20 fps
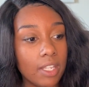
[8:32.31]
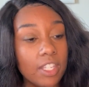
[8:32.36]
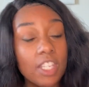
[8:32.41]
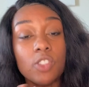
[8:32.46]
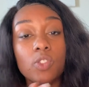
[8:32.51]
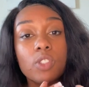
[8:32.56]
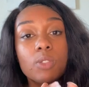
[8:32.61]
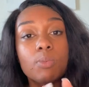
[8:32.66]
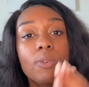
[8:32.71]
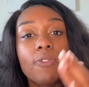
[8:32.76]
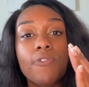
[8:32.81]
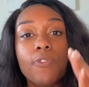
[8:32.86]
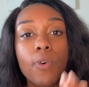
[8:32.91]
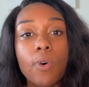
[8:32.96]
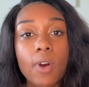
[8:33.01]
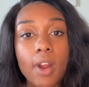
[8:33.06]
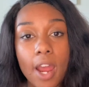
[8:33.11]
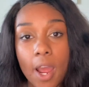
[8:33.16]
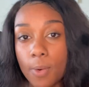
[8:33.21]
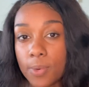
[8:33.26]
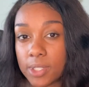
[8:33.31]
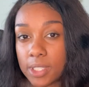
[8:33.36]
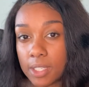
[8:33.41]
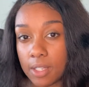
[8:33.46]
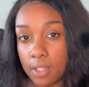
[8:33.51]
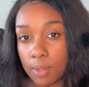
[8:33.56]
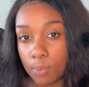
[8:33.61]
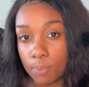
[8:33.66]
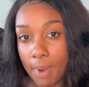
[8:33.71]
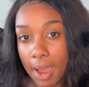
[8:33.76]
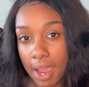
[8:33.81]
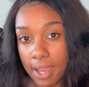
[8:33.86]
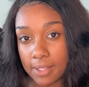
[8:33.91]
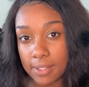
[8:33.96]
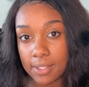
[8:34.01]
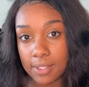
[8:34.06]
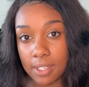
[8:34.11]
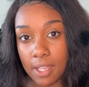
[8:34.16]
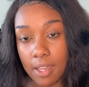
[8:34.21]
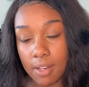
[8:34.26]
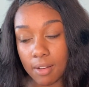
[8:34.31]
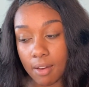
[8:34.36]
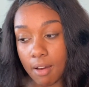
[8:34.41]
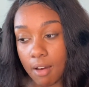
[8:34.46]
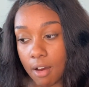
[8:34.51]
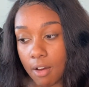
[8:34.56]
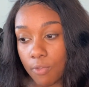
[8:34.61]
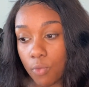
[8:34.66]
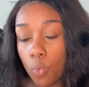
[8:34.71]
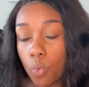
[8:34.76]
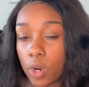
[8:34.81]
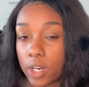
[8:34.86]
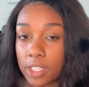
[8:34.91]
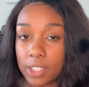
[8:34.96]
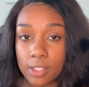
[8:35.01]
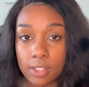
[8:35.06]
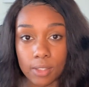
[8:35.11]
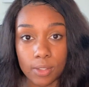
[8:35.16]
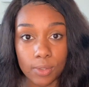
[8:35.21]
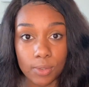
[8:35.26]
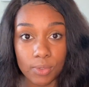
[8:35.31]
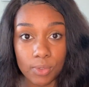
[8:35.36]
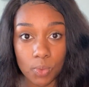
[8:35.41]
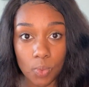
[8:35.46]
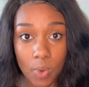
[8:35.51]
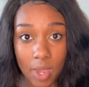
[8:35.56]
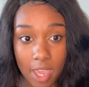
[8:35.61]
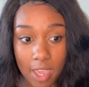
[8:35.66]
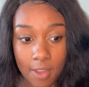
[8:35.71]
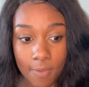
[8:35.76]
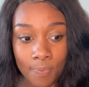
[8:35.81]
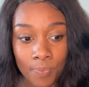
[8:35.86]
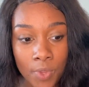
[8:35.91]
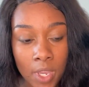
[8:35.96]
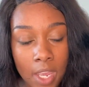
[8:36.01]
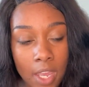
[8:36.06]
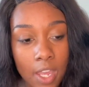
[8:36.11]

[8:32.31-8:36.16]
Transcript: and this was before I was in the mindset of wanting to lose weight.